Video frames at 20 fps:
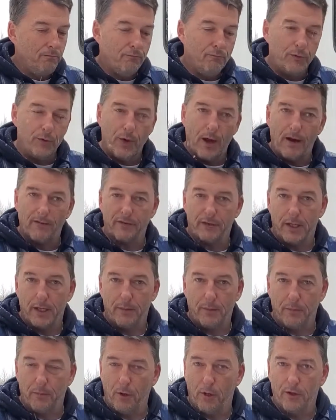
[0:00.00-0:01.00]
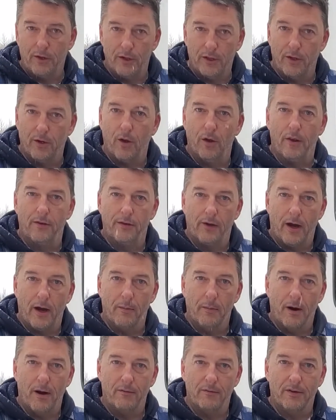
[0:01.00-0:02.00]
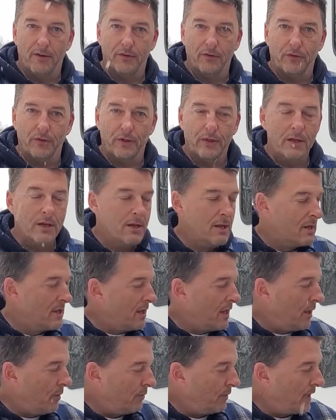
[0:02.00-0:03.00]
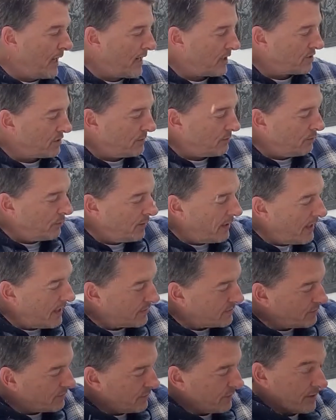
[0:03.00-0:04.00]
You have to keep it plugged in all the time, obviously. And we actually put extra